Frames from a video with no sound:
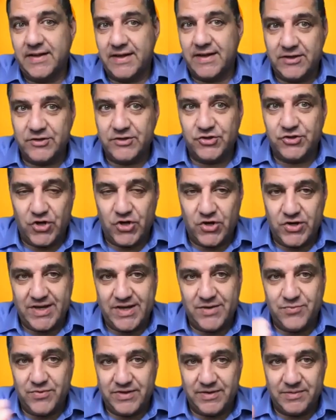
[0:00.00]
a journey
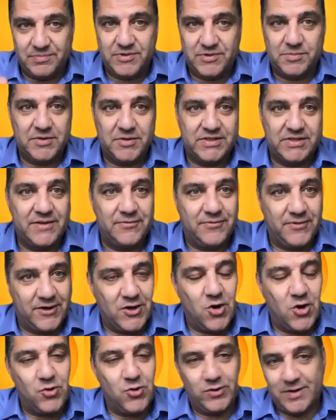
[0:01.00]
with a specific
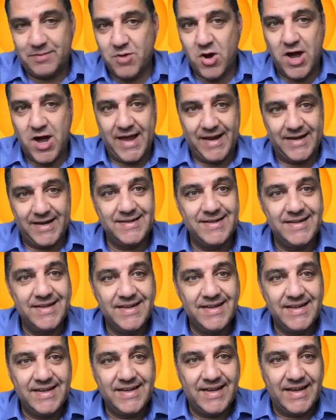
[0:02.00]
goal in mind,
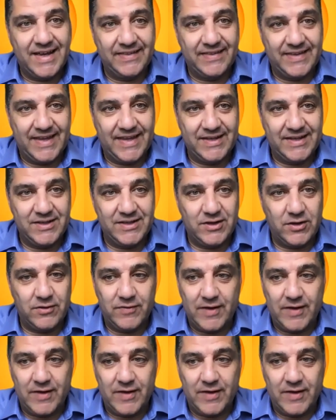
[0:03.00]
and then mm-hmm.